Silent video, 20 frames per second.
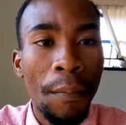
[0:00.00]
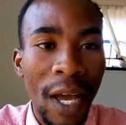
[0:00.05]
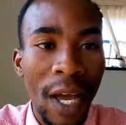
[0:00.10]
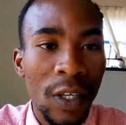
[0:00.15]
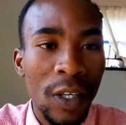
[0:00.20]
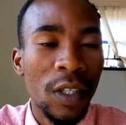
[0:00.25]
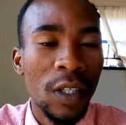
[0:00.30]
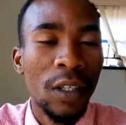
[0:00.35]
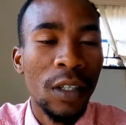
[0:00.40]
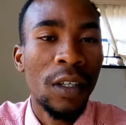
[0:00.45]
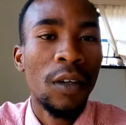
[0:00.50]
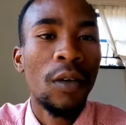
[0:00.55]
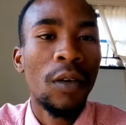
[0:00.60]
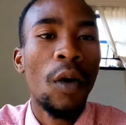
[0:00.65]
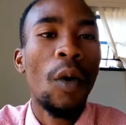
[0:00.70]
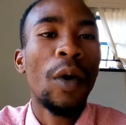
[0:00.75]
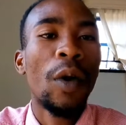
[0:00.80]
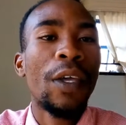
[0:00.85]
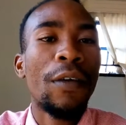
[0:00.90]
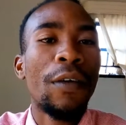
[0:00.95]
person
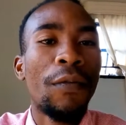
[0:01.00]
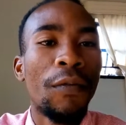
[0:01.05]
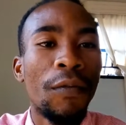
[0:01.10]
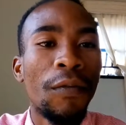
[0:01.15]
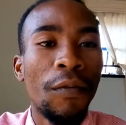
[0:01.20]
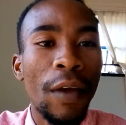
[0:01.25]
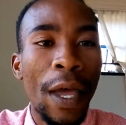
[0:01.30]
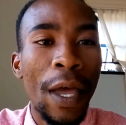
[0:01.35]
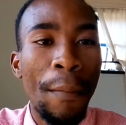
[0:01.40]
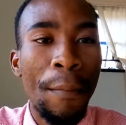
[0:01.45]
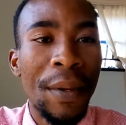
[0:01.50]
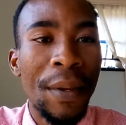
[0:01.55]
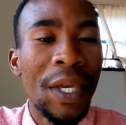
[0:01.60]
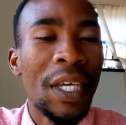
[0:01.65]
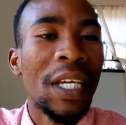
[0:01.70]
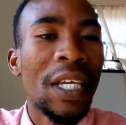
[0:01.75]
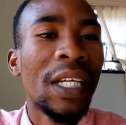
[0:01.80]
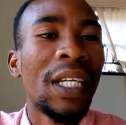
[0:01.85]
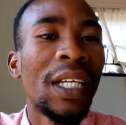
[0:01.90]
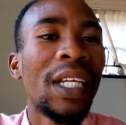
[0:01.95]
or if a
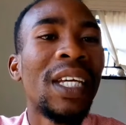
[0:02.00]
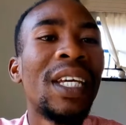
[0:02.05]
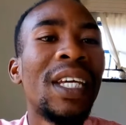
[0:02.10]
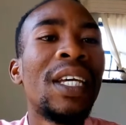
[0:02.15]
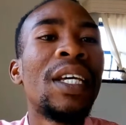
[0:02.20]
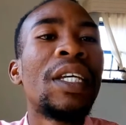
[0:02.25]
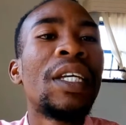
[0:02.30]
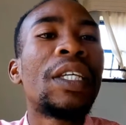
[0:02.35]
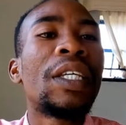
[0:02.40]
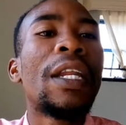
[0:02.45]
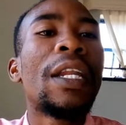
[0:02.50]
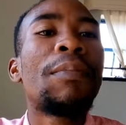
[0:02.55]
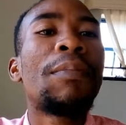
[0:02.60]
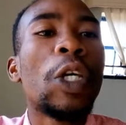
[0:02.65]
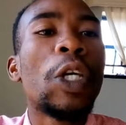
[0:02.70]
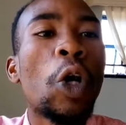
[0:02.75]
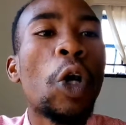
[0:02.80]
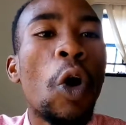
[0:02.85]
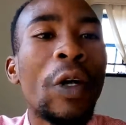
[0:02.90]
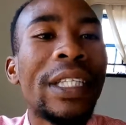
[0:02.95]
being can
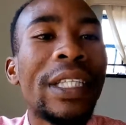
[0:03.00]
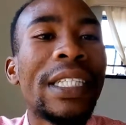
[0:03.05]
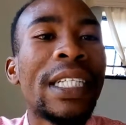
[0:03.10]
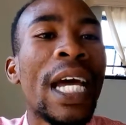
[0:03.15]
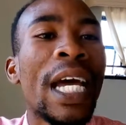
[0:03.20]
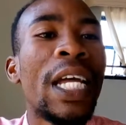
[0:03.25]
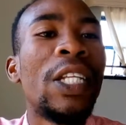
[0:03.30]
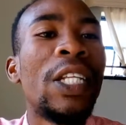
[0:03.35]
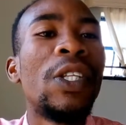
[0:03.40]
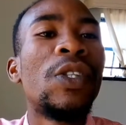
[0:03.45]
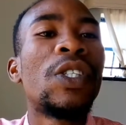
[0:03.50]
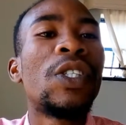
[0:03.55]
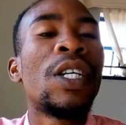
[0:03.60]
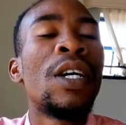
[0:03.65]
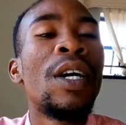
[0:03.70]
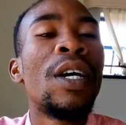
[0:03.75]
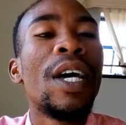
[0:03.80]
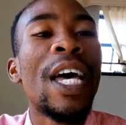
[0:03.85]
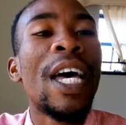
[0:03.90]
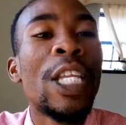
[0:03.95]
be content
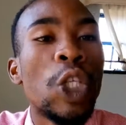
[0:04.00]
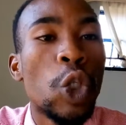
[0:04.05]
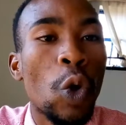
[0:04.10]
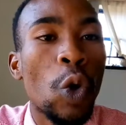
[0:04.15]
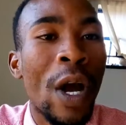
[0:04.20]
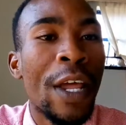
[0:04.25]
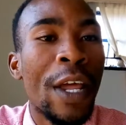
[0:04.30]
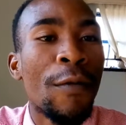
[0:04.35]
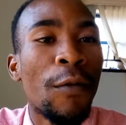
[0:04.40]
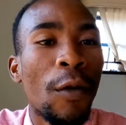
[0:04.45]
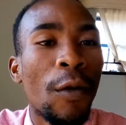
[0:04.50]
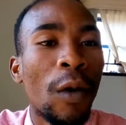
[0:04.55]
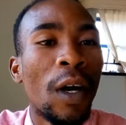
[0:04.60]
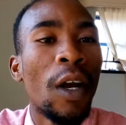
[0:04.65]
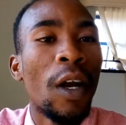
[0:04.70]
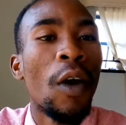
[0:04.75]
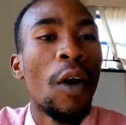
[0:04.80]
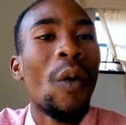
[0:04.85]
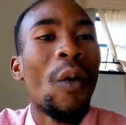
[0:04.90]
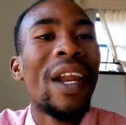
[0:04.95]
and
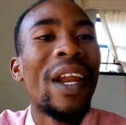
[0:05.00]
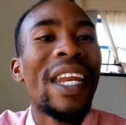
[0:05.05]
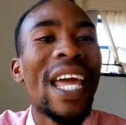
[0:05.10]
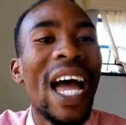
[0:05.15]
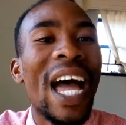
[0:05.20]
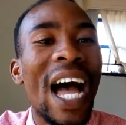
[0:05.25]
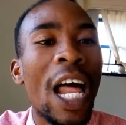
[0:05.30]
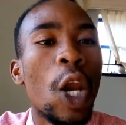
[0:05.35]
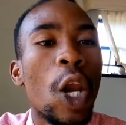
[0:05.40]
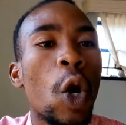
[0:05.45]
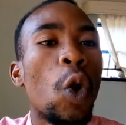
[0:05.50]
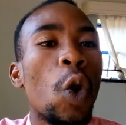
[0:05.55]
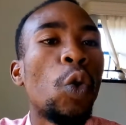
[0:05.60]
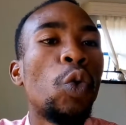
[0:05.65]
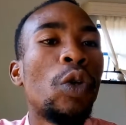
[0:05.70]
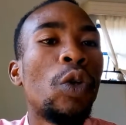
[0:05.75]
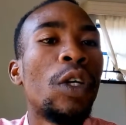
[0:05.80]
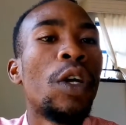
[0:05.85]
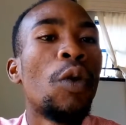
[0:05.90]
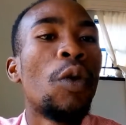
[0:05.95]
joyful when they are
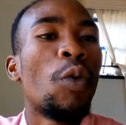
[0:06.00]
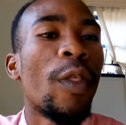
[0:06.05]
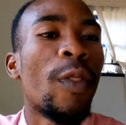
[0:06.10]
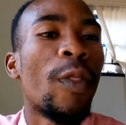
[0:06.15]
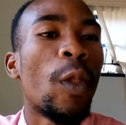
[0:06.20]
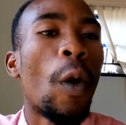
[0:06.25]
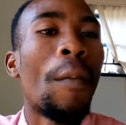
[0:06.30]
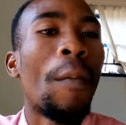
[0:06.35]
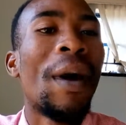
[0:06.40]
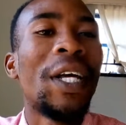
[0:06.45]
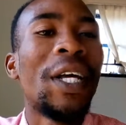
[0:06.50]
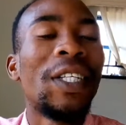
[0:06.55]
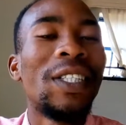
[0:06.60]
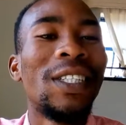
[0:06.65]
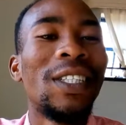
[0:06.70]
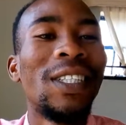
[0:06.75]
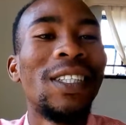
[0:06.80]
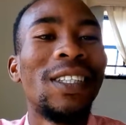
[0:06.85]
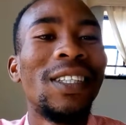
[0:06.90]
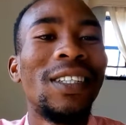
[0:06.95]
alone with
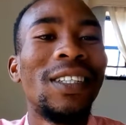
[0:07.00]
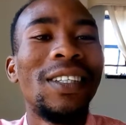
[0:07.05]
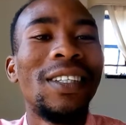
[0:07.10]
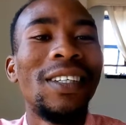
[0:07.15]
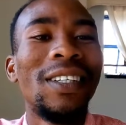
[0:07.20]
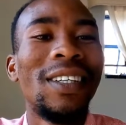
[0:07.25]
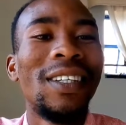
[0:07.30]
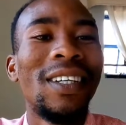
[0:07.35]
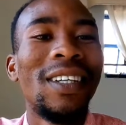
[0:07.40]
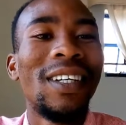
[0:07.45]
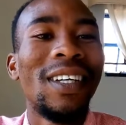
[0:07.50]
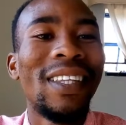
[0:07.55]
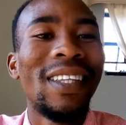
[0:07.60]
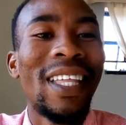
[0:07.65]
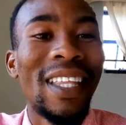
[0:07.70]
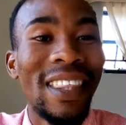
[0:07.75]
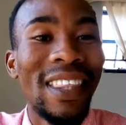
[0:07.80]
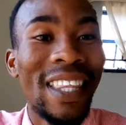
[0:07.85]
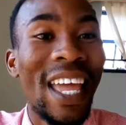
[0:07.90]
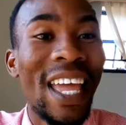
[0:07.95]
nobody,
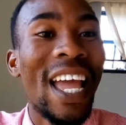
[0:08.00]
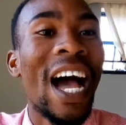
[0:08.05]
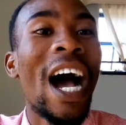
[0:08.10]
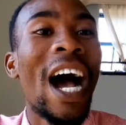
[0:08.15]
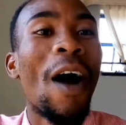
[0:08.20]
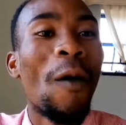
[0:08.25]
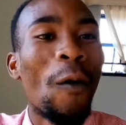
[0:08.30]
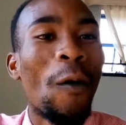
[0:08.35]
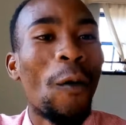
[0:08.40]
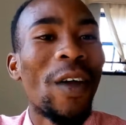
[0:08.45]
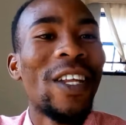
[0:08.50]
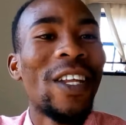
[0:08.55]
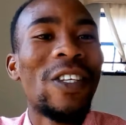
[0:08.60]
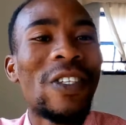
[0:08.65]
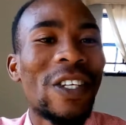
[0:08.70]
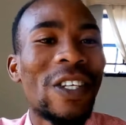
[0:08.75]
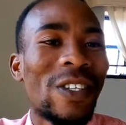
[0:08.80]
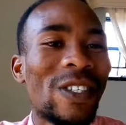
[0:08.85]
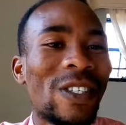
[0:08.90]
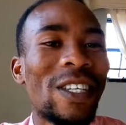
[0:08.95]
then they are already
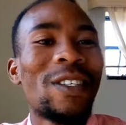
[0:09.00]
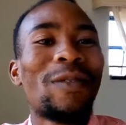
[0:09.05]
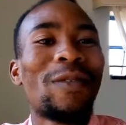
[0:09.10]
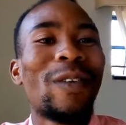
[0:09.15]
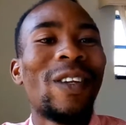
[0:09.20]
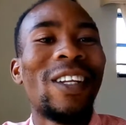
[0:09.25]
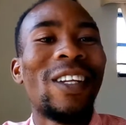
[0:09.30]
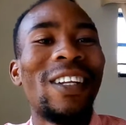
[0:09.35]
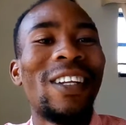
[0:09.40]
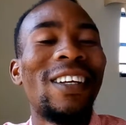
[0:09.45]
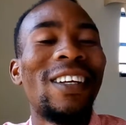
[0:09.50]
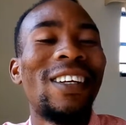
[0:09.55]
successful.